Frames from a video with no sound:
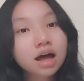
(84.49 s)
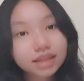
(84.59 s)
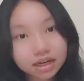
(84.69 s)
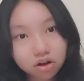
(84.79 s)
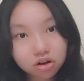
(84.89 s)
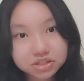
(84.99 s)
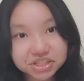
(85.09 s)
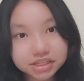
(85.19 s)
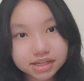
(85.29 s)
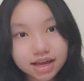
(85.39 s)

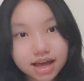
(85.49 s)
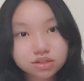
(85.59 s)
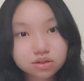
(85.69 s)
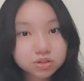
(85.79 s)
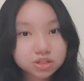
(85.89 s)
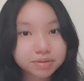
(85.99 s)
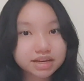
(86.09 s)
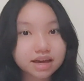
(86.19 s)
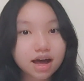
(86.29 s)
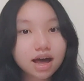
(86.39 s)
Technology and social
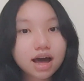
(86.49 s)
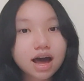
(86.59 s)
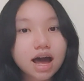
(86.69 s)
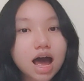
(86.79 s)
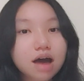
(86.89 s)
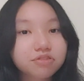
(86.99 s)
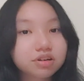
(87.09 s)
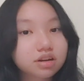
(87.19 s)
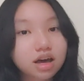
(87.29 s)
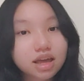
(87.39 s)
media have
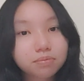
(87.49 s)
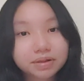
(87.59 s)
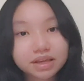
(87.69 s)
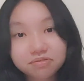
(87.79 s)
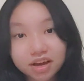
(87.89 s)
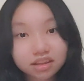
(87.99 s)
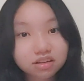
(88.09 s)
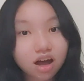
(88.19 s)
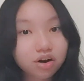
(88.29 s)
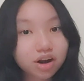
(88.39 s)
undeniably affected
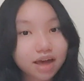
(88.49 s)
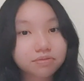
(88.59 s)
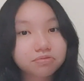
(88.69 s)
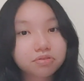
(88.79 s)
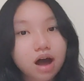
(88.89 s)
our life,